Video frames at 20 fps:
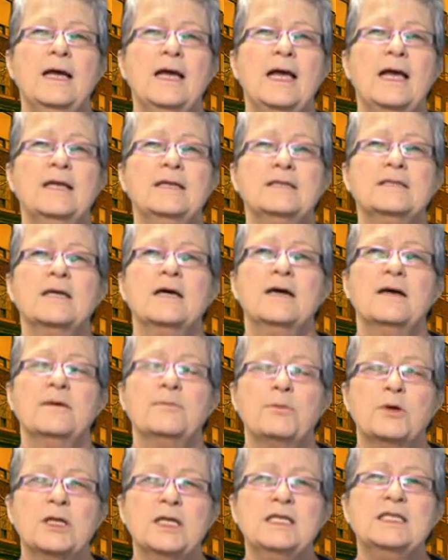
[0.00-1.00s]
and uh,
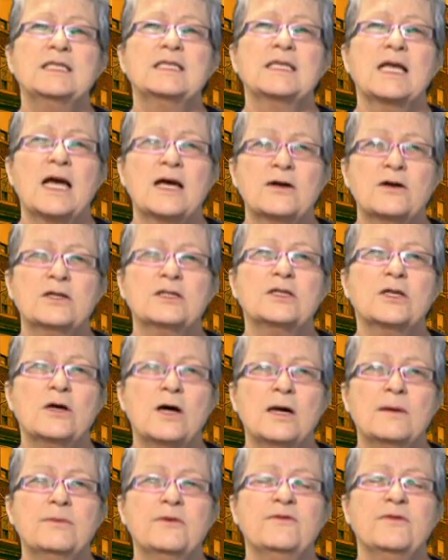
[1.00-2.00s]
police sat on
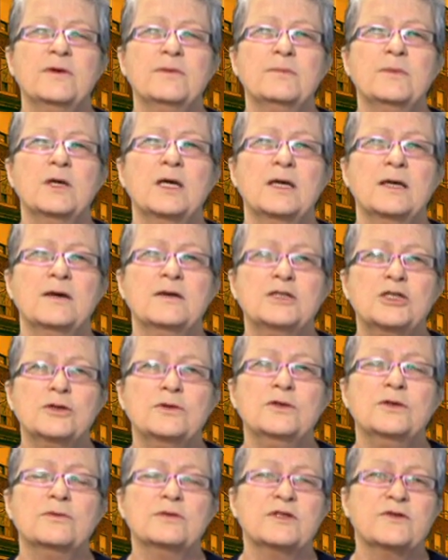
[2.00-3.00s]
top of him. Uh,
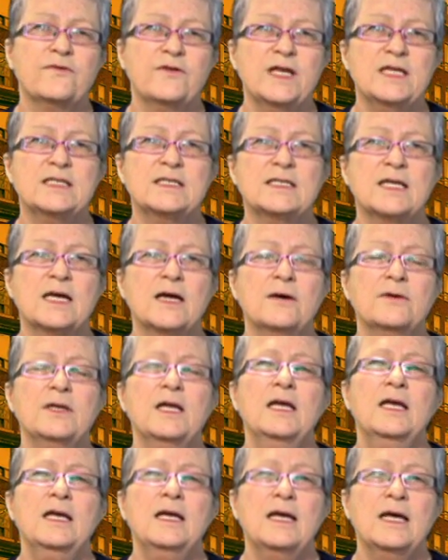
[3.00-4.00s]
Junior was face down,
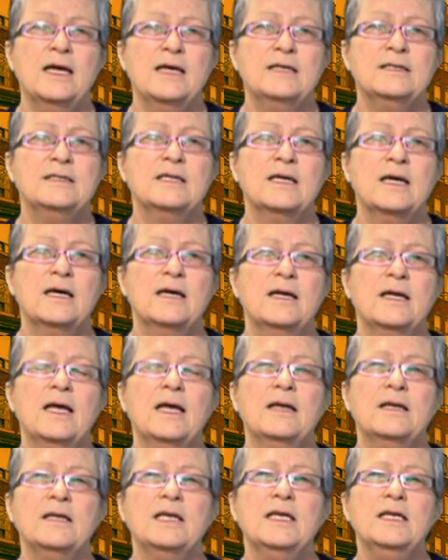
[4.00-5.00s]
and, uh,
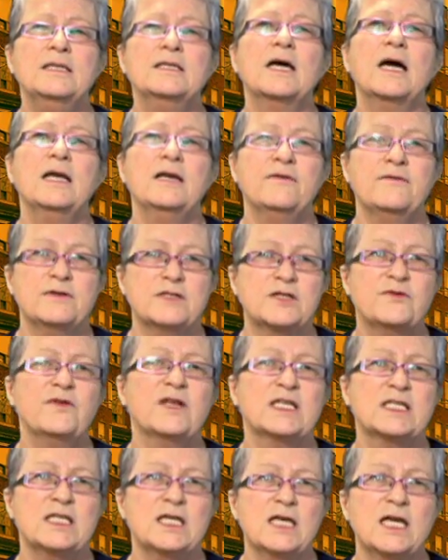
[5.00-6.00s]
and, he died of
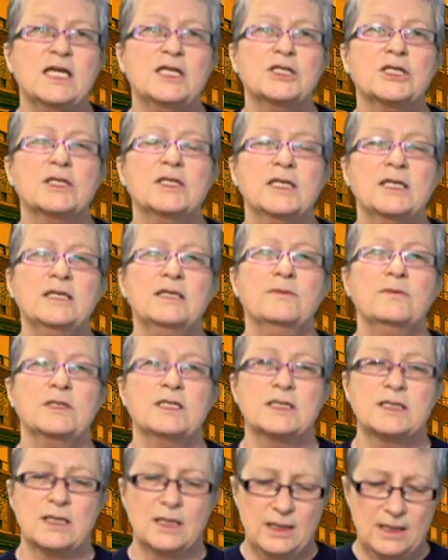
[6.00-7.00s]
asphyxiation. He
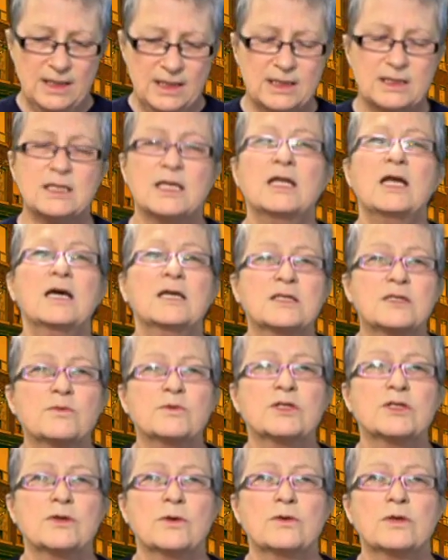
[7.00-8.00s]
was his lungs
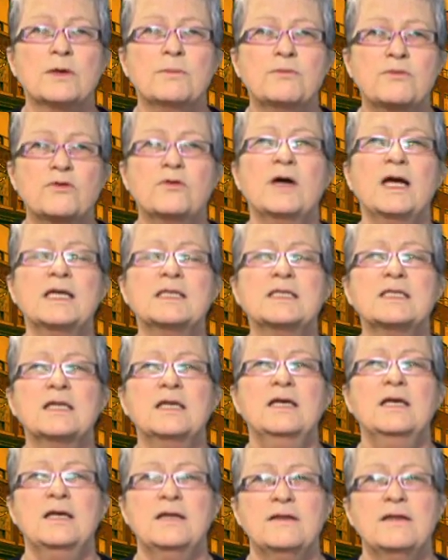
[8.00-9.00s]
were so compressed
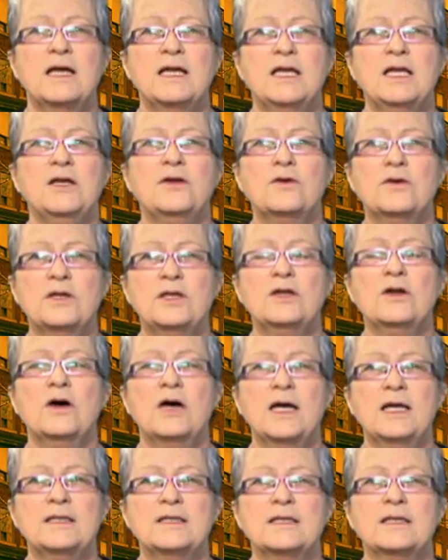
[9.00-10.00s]
that he could
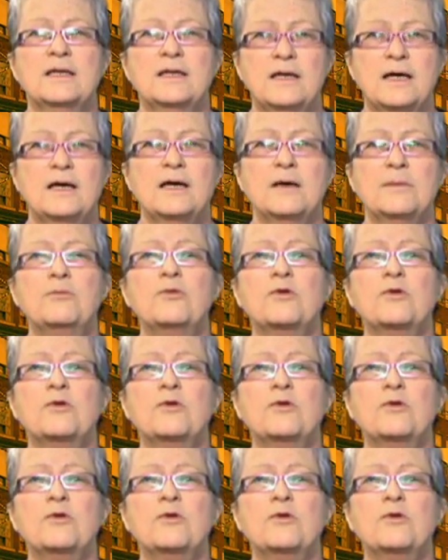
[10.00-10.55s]
not uh,